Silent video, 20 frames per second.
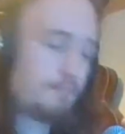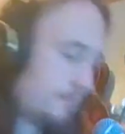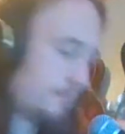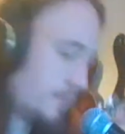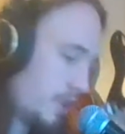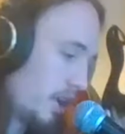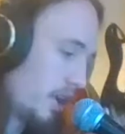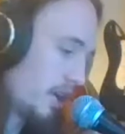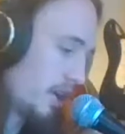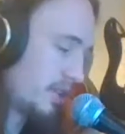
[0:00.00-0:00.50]

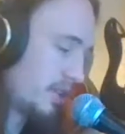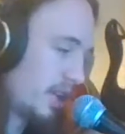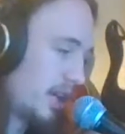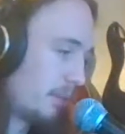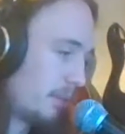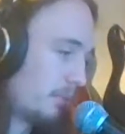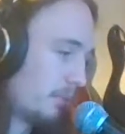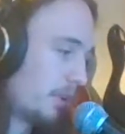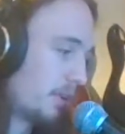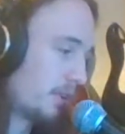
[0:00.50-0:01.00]
Nice
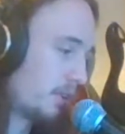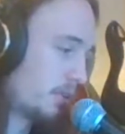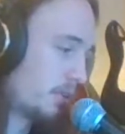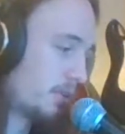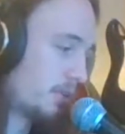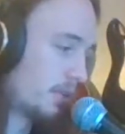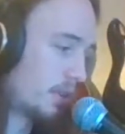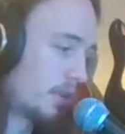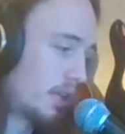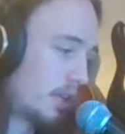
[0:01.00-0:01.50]
A minor
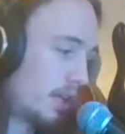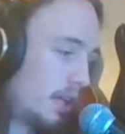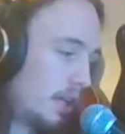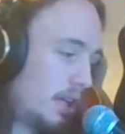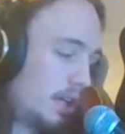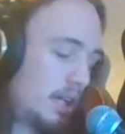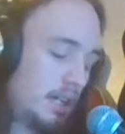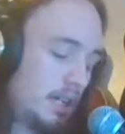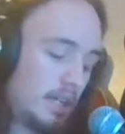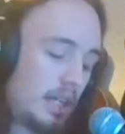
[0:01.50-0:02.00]
chord, okay.
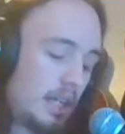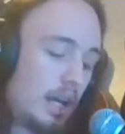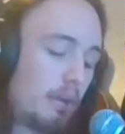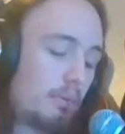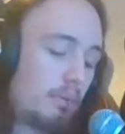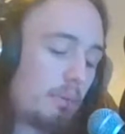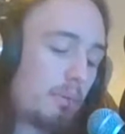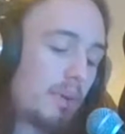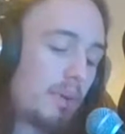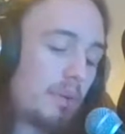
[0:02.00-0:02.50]
Now,
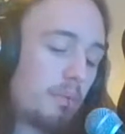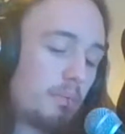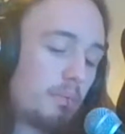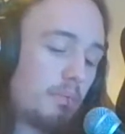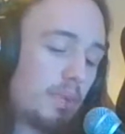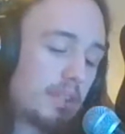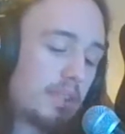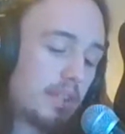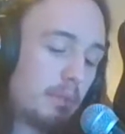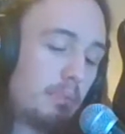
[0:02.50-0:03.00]
remember,
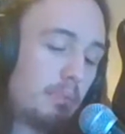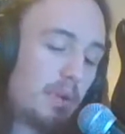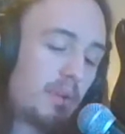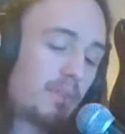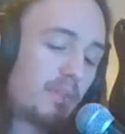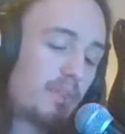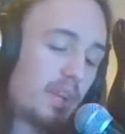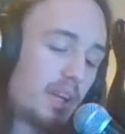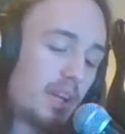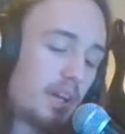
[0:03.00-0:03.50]
that's our middle
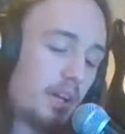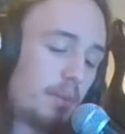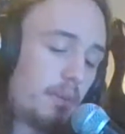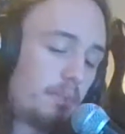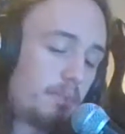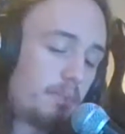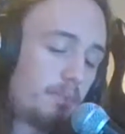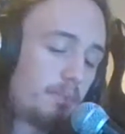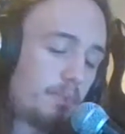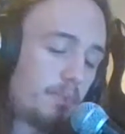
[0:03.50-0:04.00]
finger
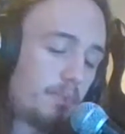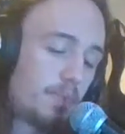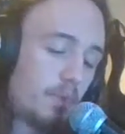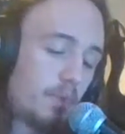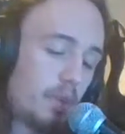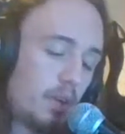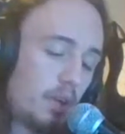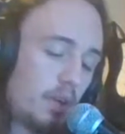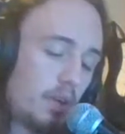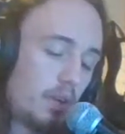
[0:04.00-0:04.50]

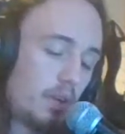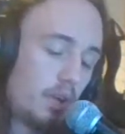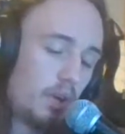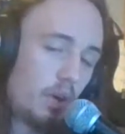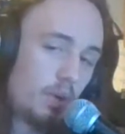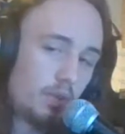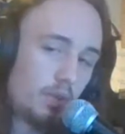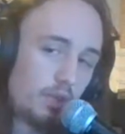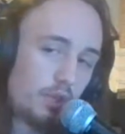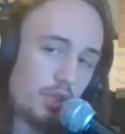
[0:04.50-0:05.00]

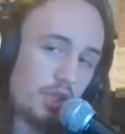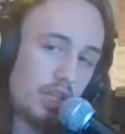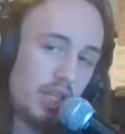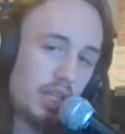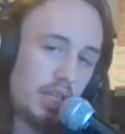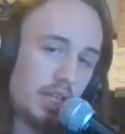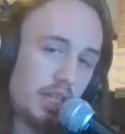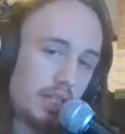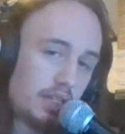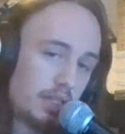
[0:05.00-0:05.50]
on
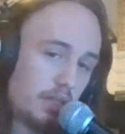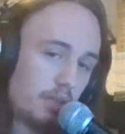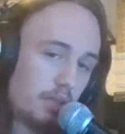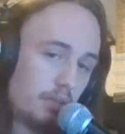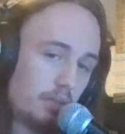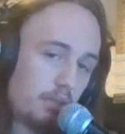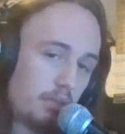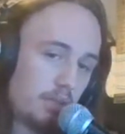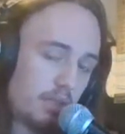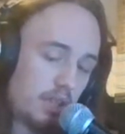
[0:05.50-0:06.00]

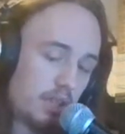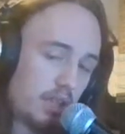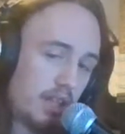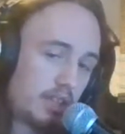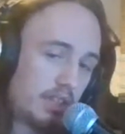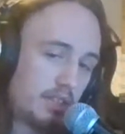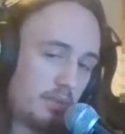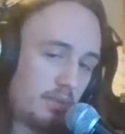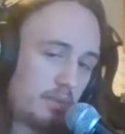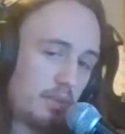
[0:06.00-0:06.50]
G2, so
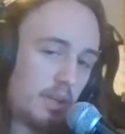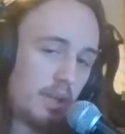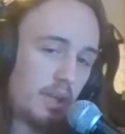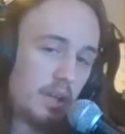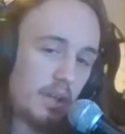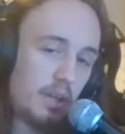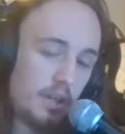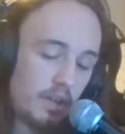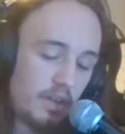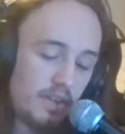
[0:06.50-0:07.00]
that's
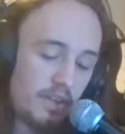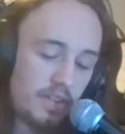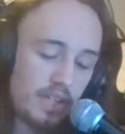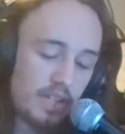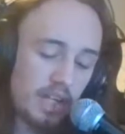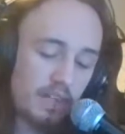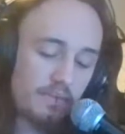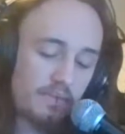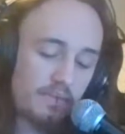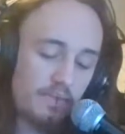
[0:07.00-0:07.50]

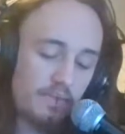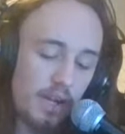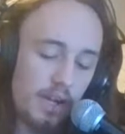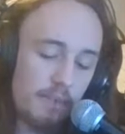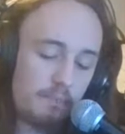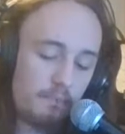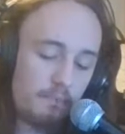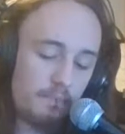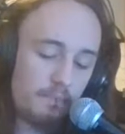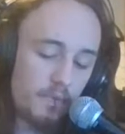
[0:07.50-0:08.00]
second fret
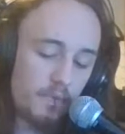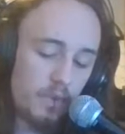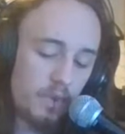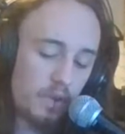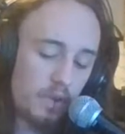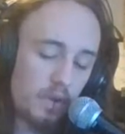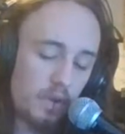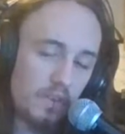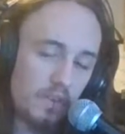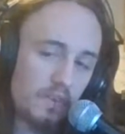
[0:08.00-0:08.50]

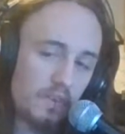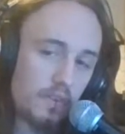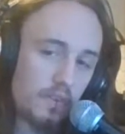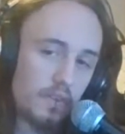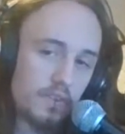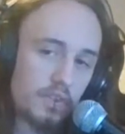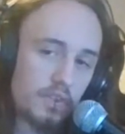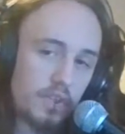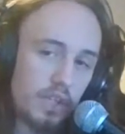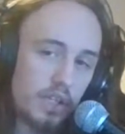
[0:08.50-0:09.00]
on the 4th
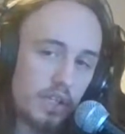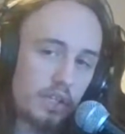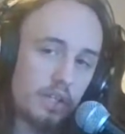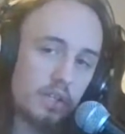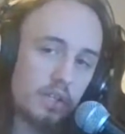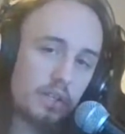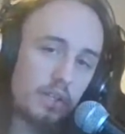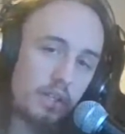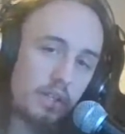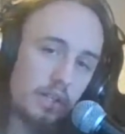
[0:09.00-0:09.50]
string.
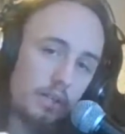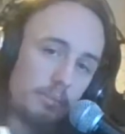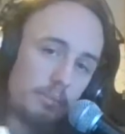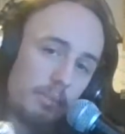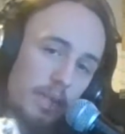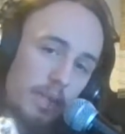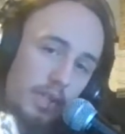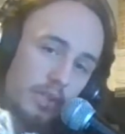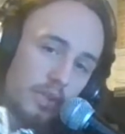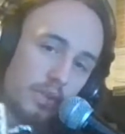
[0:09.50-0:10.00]

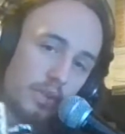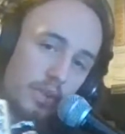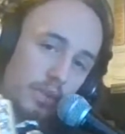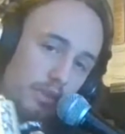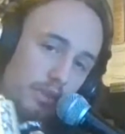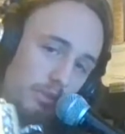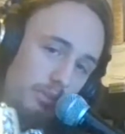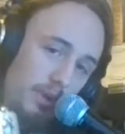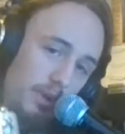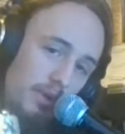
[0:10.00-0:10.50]
Make sure you
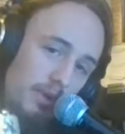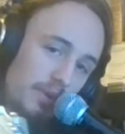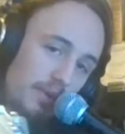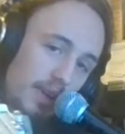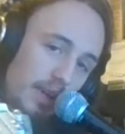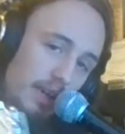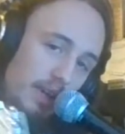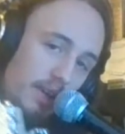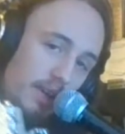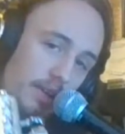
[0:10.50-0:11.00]
use your middle
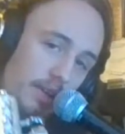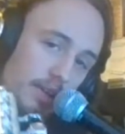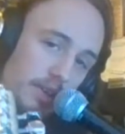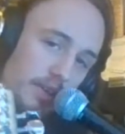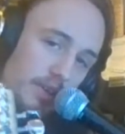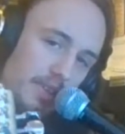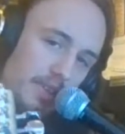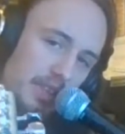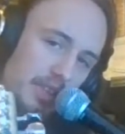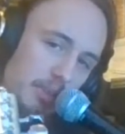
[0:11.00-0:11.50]
finger,
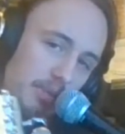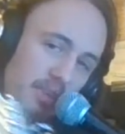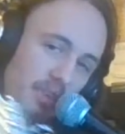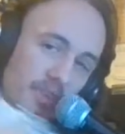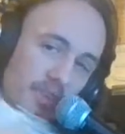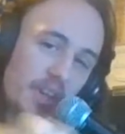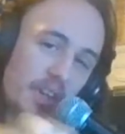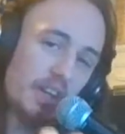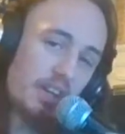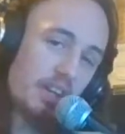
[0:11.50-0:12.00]
use the tip of your
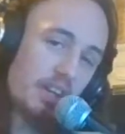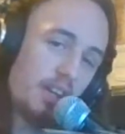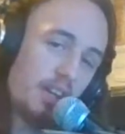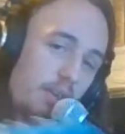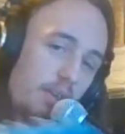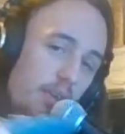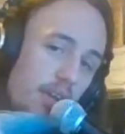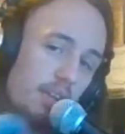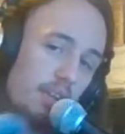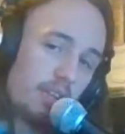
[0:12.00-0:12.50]
finger, curl it
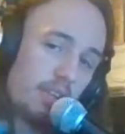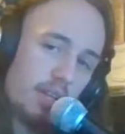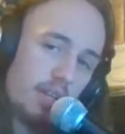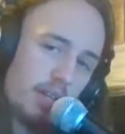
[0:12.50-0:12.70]
around.